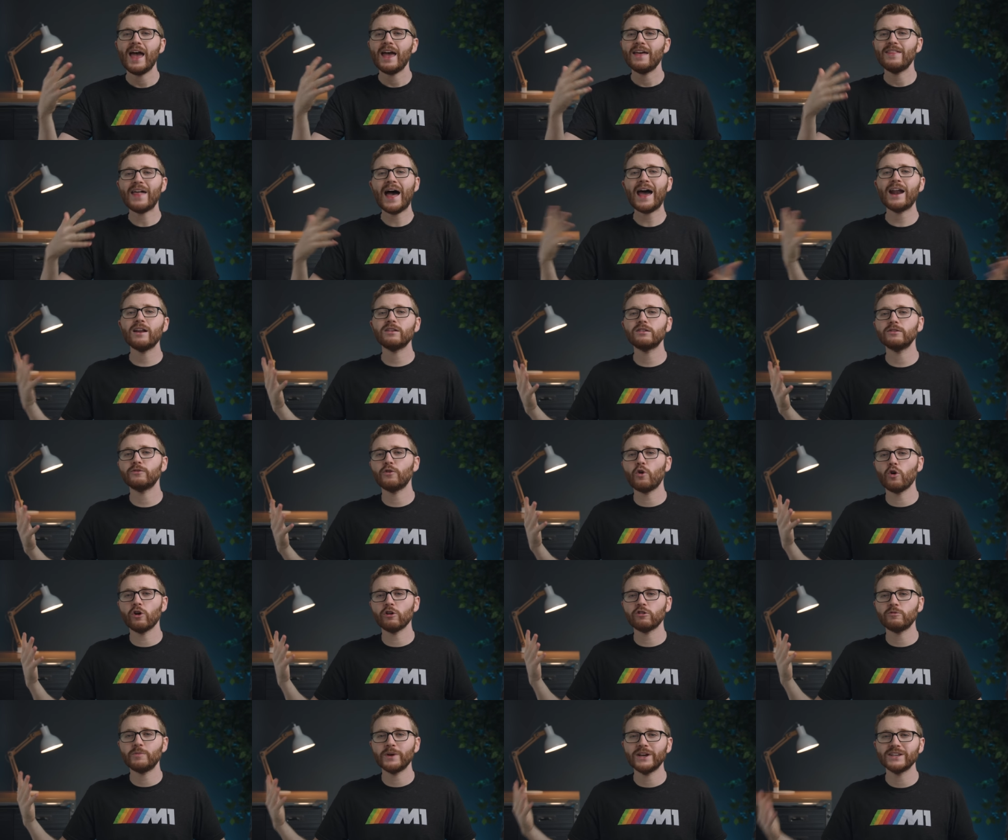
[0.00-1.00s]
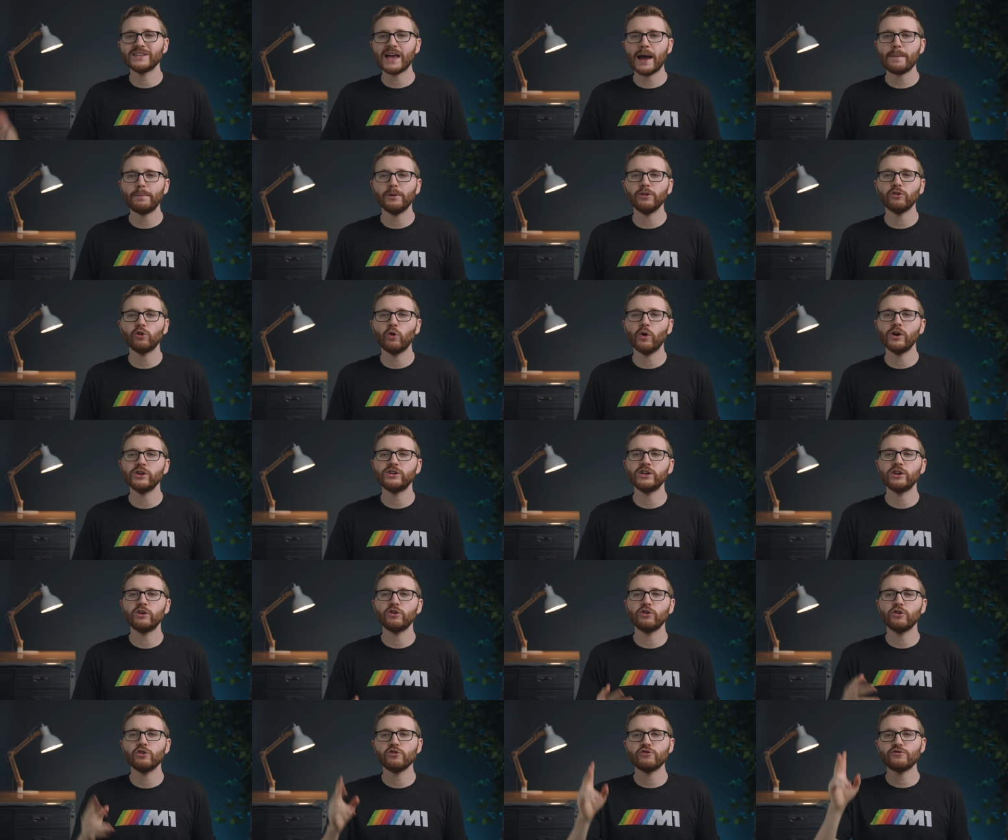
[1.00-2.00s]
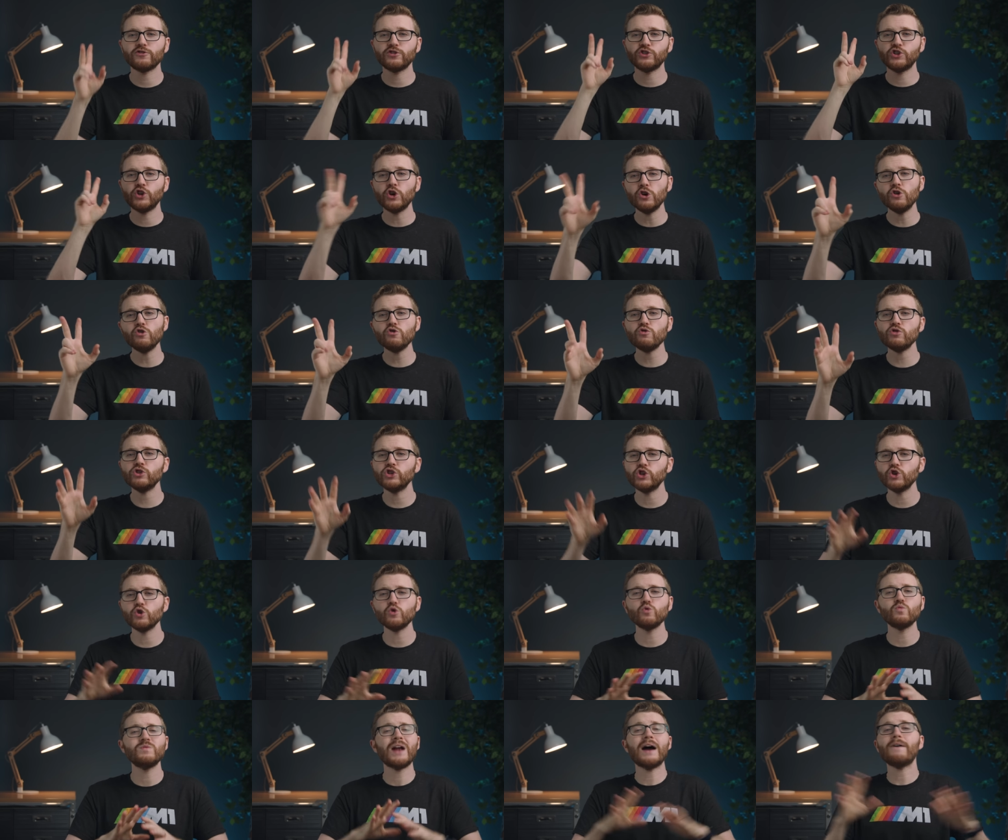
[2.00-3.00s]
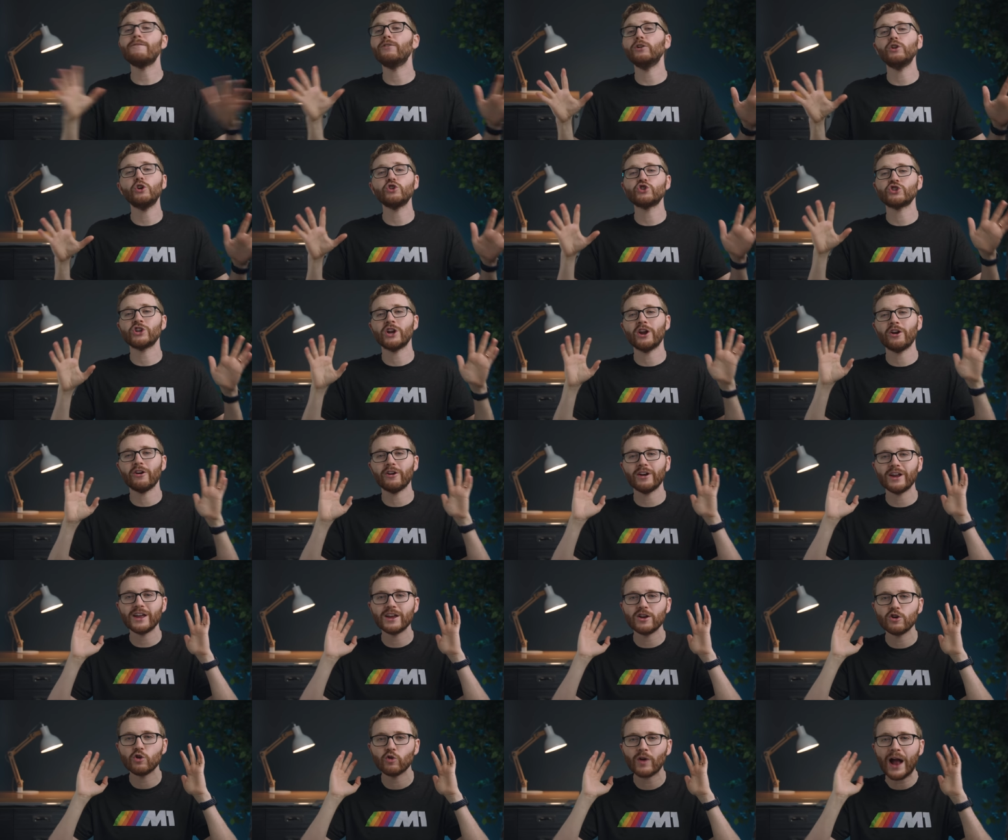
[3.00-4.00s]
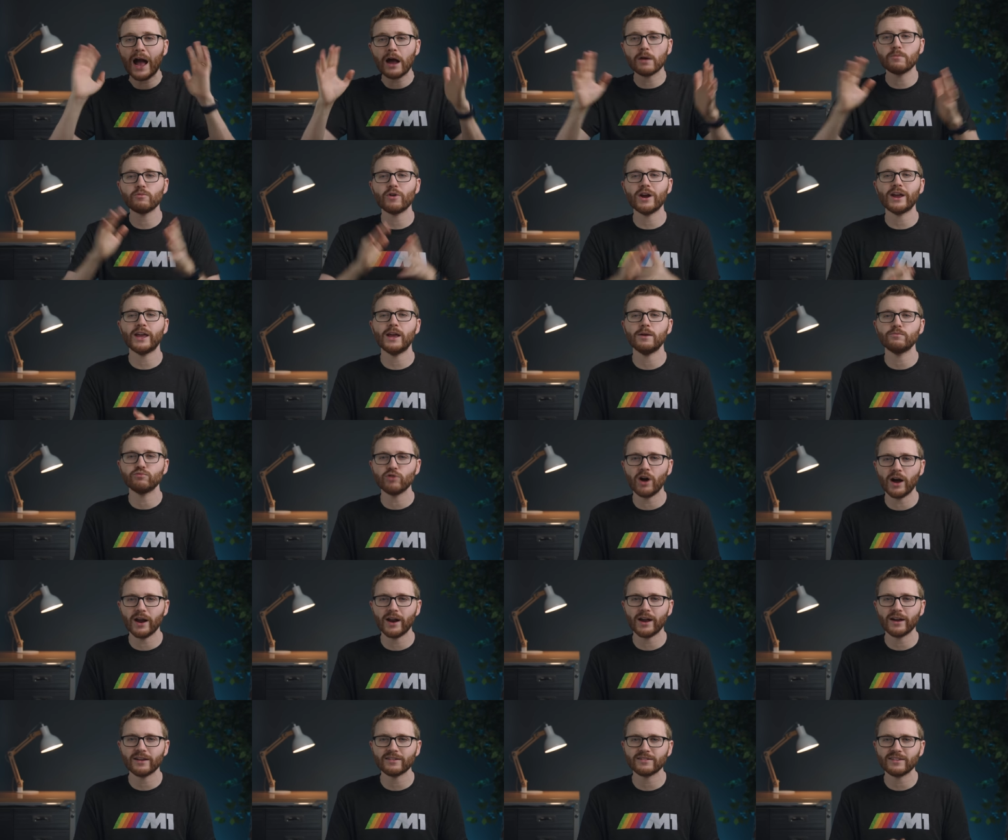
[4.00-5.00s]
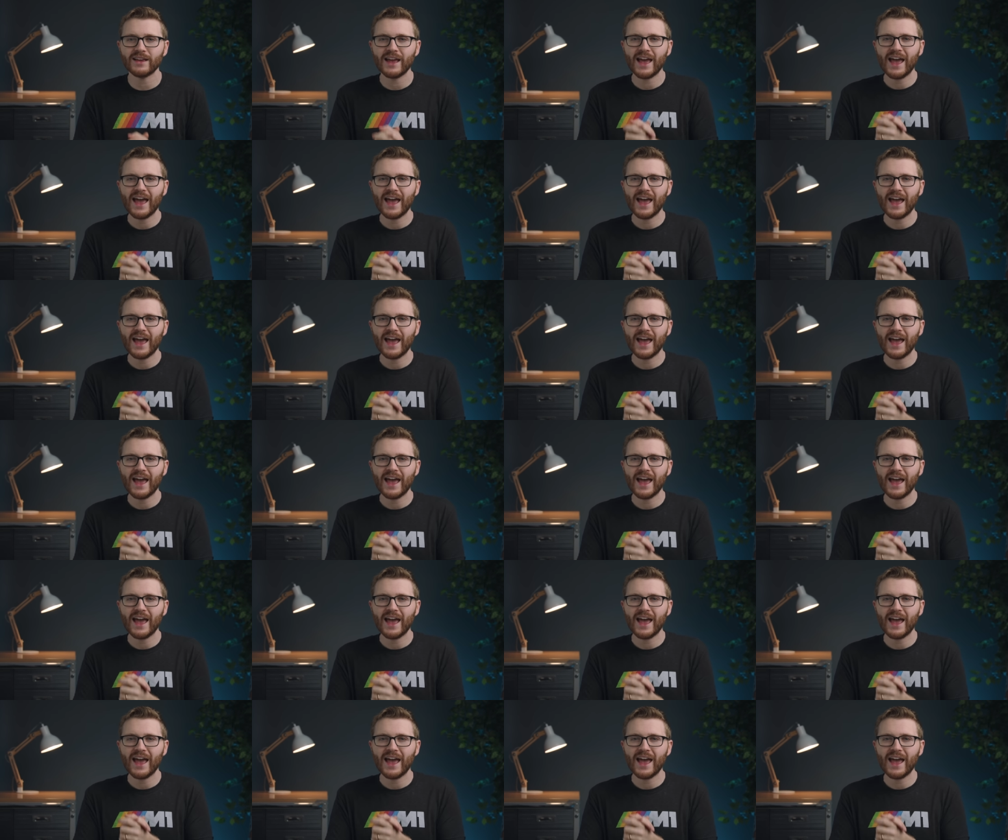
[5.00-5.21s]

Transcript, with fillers: That is, of course, because Apple is going to introduce two new revolutionary, groundbreaking products.